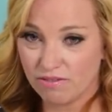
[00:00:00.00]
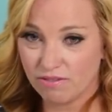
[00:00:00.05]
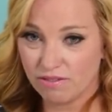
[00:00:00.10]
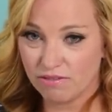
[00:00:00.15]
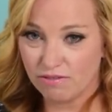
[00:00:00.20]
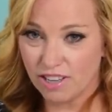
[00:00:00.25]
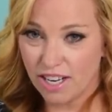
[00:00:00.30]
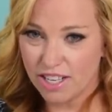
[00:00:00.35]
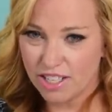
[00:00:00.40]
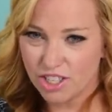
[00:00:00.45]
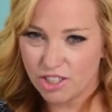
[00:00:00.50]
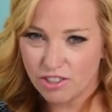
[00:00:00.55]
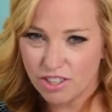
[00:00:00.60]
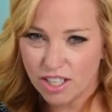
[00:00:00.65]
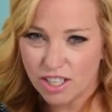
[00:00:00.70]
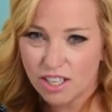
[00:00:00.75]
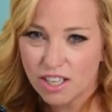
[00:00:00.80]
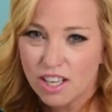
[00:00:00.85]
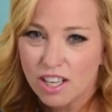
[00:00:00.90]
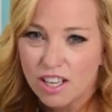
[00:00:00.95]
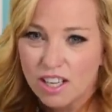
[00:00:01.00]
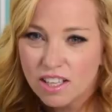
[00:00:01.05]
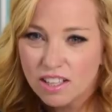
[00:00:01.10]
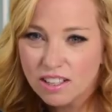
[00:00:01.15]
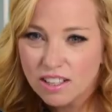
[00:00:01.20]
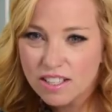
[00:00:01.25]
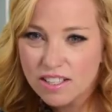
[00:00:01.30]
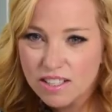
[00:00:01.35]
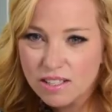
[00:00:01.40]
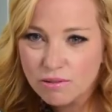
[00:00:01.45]
Right, Judy?
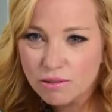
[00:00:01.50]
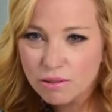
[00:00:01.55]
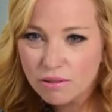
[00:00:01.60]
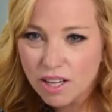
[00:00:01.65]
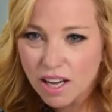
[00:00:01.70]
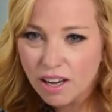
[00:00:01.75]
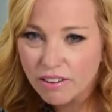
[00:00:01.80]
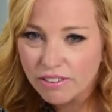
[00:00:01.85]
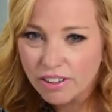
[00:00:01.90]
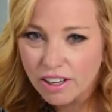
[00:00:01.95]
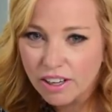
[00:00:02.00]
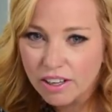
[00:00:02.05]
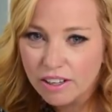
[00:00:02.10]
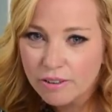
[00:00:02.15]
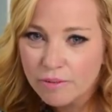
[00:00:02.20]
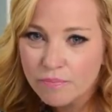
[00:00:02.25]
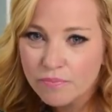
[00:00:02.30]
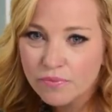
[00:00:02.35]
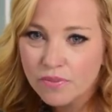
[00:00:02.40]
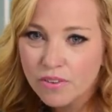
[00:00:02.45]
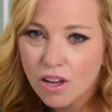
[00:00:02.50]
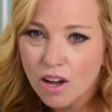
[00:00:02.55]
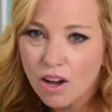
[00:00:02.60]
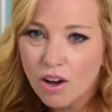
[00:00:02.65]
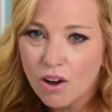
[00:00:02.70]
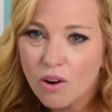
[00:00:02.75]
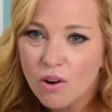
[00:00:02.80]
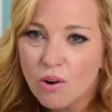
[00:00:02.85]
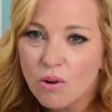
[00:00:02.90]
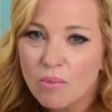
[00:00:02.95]
Let's see, what do we have here?
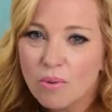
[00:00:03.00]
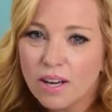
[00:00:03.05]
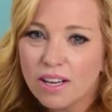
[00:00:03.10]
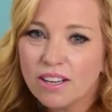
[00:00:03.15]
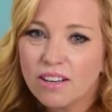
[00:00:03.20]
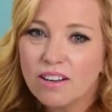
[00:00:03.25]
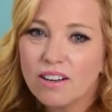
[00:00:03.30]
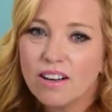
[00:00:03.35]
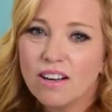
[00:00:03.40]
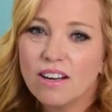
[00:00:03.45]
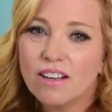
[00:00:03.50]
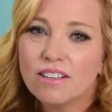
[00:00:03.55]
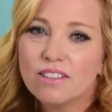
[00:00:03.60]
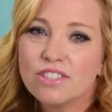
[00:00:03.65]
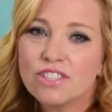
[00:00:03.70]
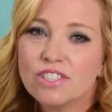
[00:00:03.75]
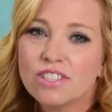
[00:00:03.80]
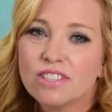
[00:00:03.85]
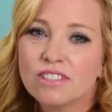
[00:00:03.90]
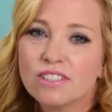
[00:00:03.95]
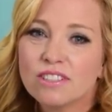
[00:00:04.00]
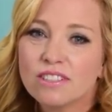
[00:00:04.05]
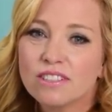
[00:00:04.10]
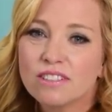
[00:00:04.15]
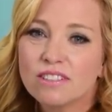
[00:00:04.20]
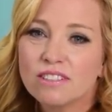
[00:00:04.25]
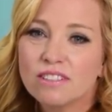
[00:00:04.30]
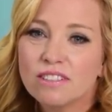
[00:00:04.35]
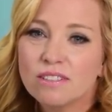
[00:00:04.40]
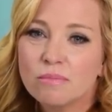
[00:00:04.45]
Oh my gosh.
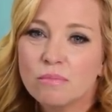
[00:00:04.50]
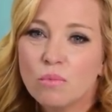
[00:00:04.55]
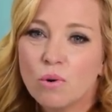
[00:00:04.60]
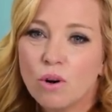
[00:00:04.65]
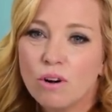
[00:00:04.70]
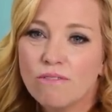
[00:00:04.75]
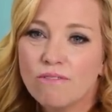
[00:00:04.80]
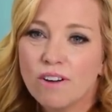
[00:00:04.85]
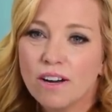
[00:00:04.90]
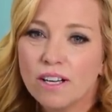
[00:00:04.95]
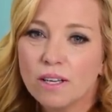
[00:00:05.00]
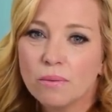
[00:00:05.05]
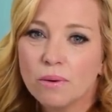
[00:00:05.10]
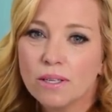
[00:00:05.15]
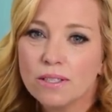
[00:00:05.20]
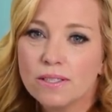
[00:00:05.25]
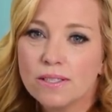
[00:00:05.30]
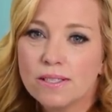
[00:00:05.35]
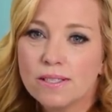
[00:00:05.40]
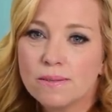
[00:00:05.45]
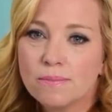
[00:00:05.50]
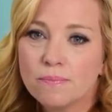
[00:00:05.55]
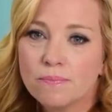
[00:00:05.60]
More funny ones.